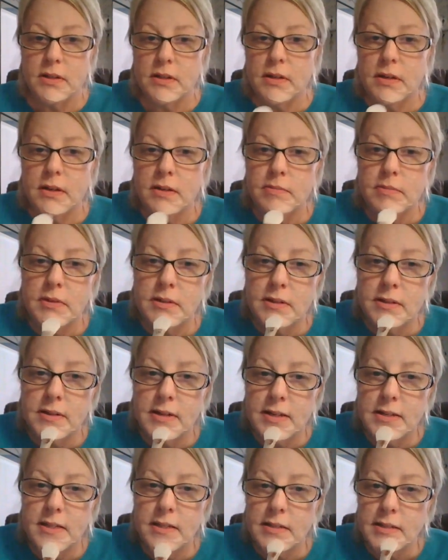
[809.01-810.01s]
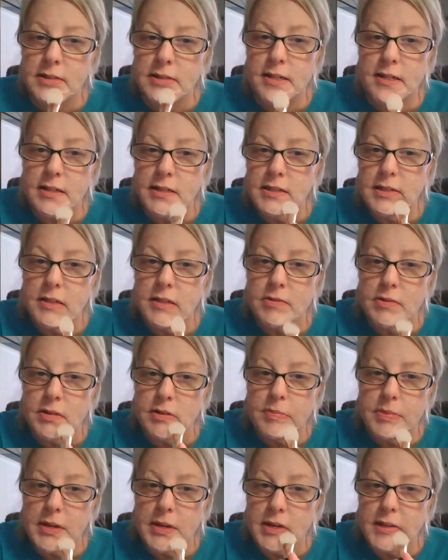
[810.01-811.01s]
Now that I have my glasses on, I see
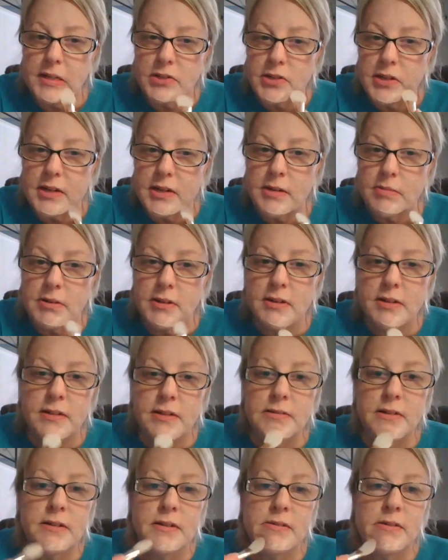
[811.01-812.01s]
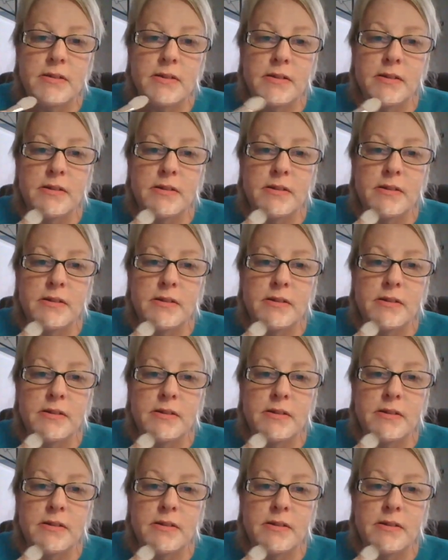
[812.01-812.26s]
what a bad job I did.